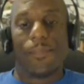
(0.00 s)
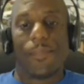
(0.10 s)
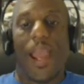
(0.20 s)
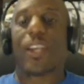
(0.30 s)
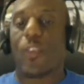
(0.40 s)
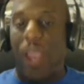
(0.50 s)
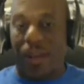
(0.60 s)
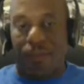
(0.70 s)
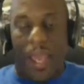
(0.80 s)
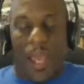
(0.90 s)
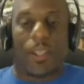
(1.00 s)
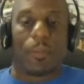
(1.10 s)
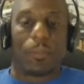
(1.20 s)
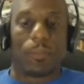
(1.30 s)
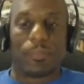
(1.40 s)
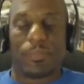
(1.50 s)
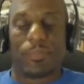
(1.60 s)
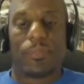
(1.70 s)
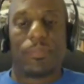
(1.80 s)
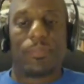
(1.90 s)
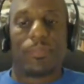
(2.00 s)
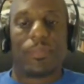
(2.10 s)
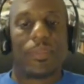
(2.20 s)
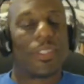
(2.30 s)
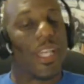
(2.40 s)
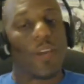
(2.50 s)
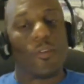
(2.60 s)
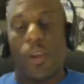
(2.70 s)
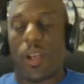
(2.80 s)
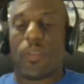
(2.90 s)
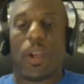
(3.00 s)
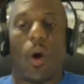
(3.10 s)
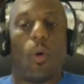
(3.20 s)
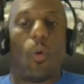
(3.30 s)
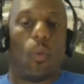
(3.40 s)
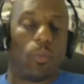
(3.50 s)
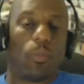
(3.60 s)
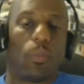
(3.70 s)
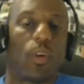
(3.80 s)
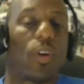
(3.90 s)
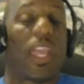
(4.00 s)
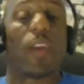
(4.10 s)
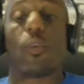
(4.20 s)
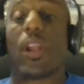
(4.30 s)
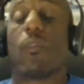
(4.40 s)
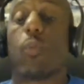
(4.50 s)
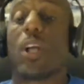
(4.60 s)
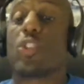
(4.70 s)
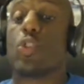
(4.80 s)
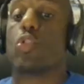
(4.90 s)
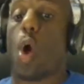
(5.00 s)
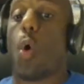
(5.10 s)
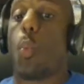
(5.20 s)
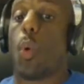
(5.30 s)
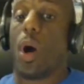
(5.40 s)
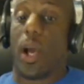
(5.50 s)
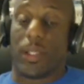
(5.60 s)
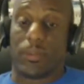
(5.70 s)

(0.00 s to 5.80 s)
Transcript: Right? Create a vacuum. Get rid of the old. Get rid of what you don't want.